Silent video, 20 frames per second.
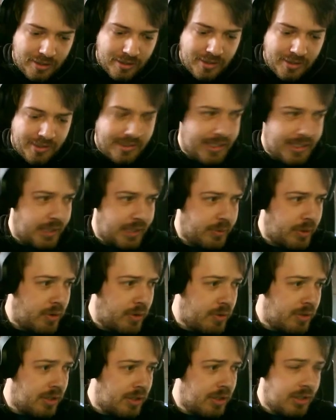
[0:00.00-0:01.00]

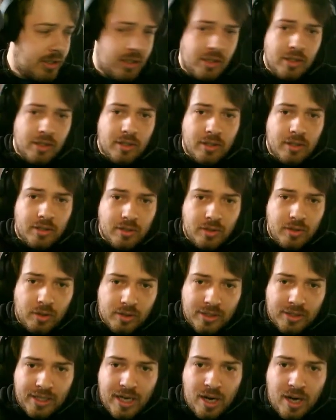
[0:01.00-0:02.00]
0 dot
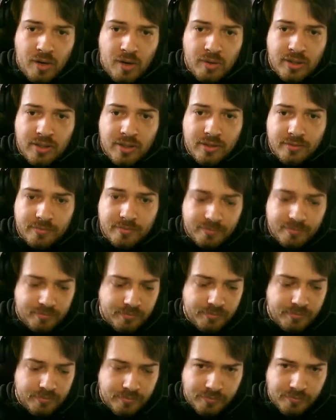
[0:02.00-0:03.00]
count,
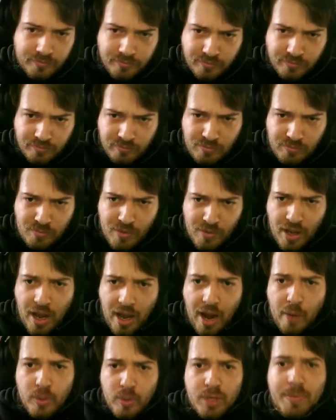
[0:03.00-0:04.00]

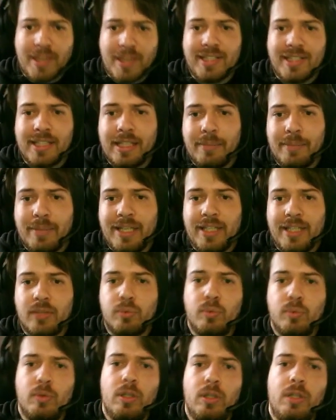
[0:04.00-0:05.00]
which basically means
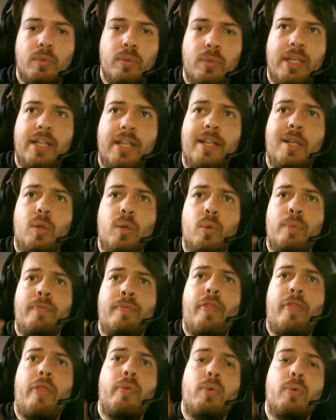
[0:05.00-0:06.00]
we loop
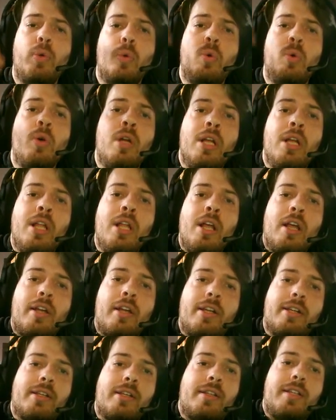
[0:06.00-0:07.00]
through
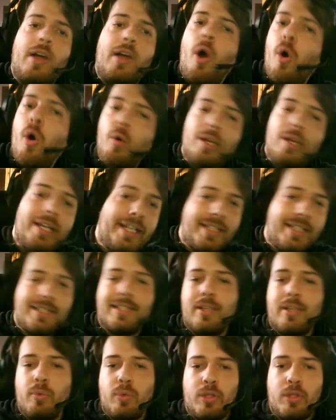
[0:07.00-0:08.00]
the whole
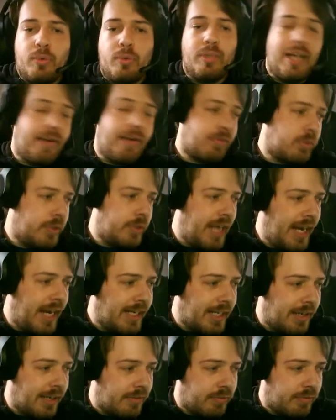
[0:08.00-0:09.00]
list which we have
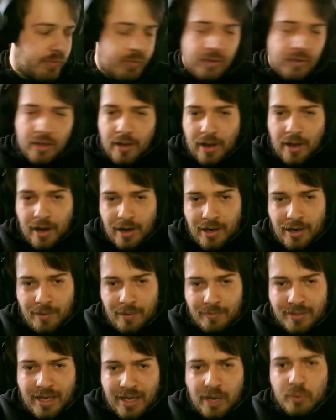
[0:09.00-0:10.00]
created.
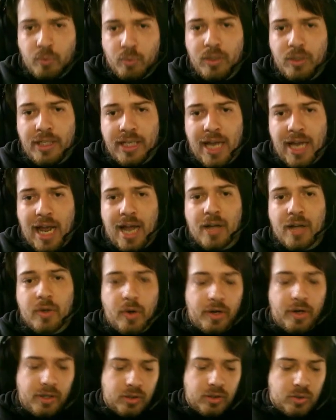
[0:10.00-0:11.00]
Then we are
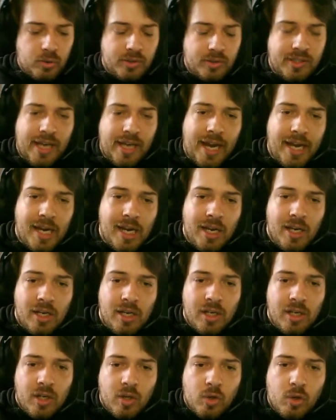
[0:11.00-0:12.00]
going to say
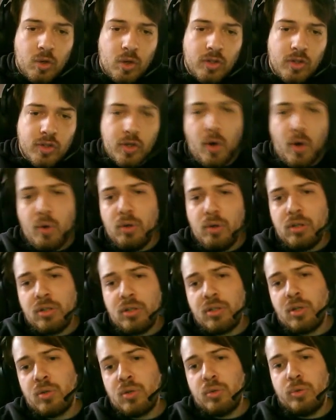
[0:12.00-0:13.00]

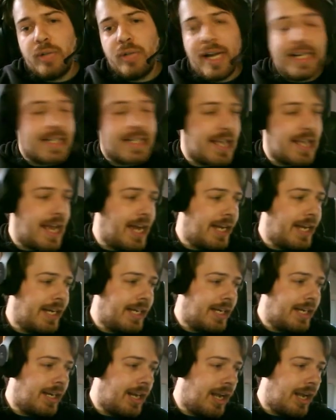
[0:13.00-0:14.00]

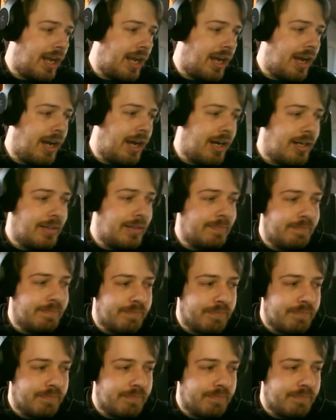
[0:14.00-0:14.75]
console.writeLine, I